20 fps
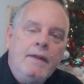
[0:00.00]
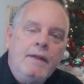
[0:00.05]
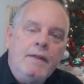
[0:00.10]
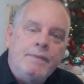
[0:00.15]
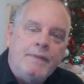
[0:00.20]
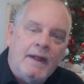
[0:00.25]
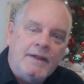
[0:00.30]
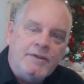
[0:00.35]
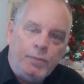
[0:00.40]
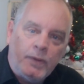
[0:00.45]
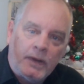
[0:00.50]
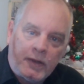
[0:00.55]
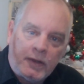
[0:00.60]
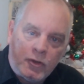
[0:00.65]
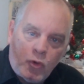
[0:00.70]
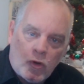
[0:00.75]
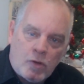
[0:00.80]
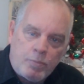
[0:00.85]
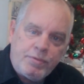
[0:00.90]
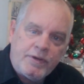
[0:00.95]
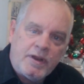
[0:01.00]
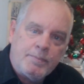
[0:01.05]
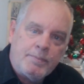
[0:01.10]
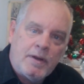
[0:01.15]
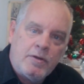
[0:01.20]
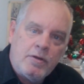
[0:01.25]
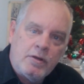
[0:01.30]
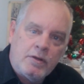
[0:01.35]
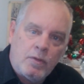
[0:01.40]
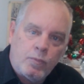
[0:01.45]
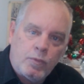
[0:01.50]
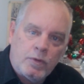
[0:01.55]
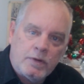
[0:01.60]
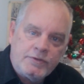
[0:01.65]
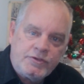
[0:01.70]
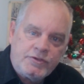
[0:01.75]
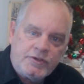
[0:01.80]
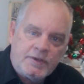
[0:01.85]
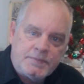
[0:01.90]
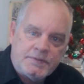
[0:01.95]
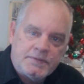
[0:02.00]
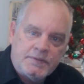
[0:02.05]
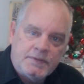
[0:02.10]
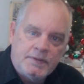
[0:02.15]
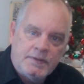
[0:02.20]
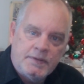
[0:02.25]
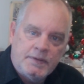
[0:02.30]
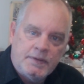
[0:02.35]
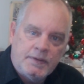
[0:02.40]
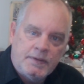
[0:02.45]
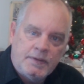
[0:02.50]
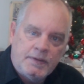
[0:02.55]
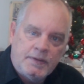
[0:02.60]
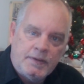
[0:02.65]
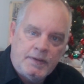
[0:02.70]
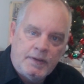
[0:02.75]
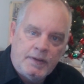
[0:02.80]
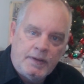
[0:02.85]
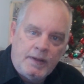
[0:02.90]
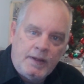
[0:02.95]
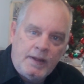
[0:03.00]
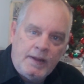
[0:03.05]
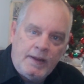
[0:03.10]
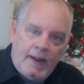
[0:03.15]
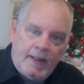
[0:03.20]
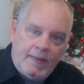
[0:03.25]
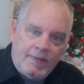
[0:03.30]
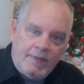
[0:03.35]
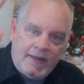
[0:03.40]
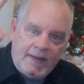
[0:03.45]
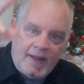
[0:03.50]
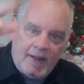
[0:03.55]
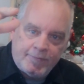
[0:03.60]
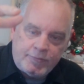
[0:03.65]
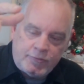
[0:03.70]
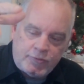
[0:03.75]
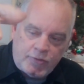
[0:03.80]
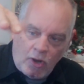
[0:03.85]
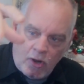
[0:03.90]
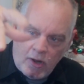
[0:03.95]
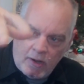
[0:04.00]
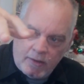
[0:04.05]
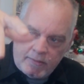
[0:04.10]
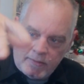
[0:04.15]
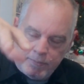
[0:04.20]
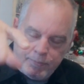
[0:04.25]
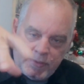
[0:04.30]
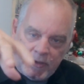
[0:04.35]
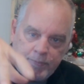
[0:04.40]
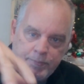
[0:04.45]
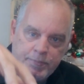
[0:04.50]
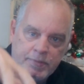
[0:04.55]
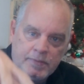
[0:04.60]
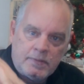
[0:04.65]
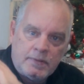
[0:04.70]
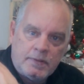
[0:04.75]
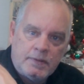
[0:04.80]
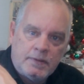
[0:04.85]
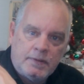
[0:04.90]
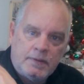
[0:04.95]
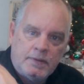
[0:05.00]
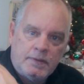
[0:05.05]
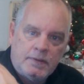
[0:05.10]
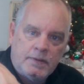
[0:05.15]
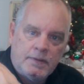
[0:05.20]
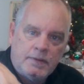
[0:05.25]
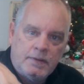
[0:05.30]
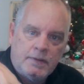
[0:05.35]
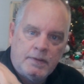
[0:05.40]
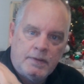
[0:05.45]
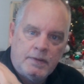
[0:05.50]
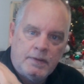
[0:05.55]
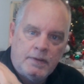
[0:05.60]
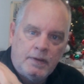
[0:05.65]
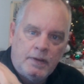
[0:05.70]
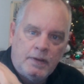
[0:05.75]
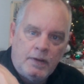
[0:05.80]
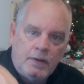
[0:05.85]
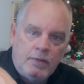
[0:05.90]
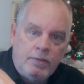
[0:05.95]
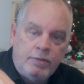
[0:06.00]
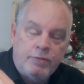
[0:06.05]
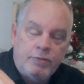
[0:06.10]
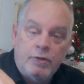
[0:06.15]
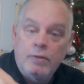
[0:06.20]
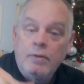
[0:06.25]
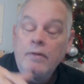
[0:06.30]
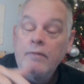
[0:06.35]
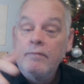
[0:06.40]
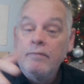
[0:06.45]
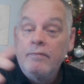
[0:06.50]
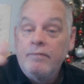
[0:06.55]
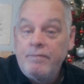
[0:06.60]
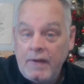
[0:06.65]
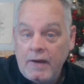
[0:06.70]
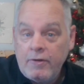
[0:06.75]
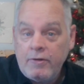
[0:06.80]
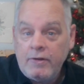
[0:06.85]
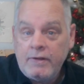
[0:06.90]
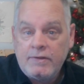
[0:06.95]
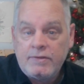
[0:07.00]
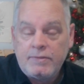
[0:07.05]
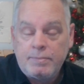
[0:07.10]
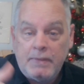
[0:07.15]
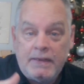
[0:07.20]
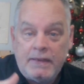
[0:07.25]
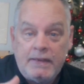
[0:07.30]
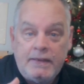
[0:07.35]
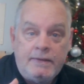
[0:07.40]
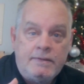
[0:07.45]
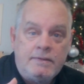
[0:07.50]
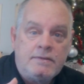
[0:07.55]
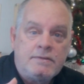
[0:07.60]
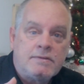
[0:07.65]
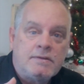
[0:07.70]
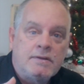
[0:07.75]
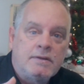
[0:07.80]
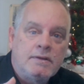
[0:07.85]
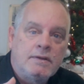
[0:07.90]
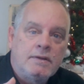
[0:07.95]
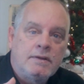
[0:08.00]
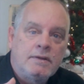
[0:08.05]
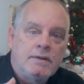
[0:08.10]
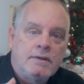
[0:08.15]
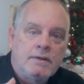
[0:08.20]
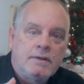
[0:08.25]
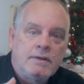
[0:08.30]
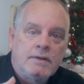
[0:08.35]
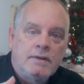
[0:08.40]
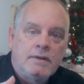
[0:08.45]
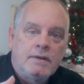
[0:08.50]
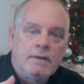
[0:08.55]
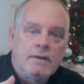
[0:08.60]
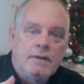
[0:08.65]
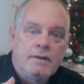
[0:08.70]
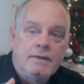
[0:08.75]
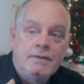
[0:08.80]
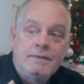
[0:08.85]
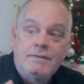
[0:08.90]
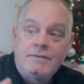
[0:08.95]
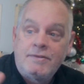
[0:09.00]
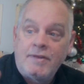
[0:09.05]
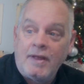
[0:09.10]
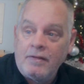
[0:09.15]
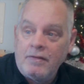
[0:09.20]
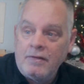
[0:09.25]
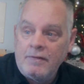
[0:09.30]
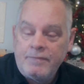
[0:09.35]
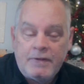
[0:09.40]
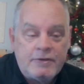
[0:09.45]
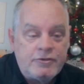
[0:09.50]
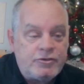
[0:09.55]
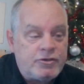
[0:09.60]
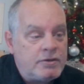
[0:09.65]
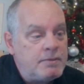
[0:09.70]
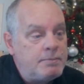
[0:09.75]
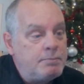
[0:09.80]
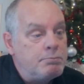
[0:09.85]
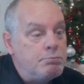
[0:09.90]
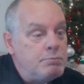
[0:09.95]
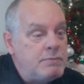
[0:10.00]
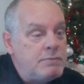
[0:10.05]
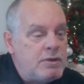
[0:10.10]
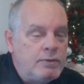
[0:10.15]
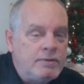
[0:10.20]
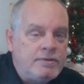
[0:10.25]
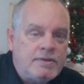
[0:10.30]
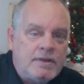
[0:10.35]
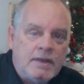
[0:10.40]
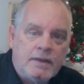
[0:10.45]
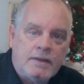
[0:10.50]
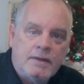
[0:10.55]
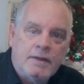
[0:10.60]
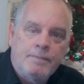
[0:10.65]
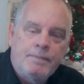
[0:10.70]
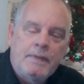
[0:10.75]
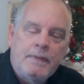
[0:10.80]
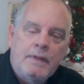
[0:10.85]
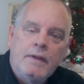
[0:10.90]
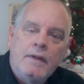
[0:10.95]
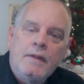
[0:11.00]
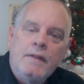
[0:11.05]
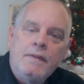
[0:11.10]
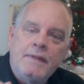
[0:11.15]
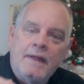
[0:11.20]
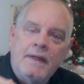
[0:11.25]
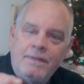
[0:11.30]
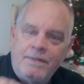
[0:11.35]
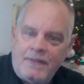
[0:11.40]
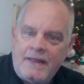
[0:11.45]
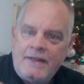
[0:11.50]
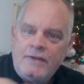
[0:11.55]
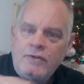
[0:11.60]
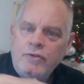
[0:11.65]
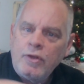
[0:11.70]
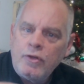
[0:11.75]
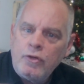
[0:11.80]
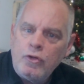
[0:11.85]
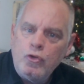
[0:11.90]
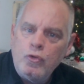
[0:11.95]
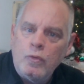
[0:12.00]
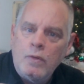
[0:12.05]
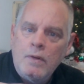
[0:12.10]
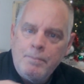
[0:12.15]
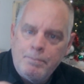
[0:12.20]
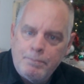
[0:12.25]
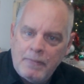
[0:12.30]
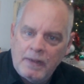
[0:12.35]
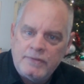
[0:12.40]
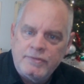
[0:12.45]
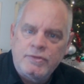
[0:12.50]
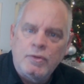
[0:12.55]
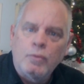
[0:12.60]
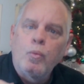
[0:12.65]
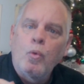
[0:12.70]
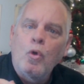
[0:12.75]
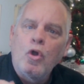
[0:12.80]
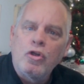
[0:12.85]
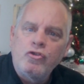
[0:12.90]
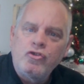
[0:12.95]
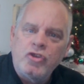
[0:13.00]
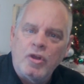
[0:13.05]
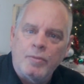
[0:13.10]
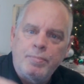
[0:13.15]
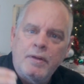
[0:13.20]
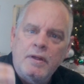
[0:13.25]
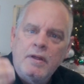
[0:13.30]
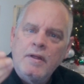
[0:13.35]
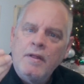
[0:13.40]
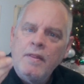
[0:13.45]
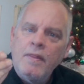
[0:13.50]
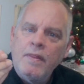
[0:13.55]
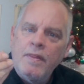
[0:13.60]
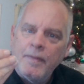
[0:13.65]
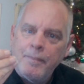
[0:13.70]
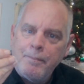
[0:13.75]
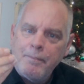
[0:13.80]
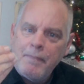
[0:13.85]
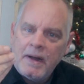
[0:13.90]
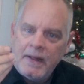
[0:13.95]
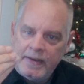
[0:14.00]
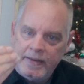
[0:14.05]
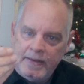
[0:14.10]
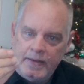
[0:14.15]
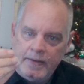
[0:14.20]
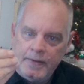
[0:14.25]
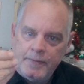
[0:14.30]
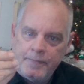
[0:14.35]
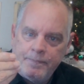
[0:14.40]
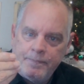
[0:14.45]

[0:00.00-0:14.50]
That's what corporate America worships. And they have taught people through various means, television, music, that they too must worship the money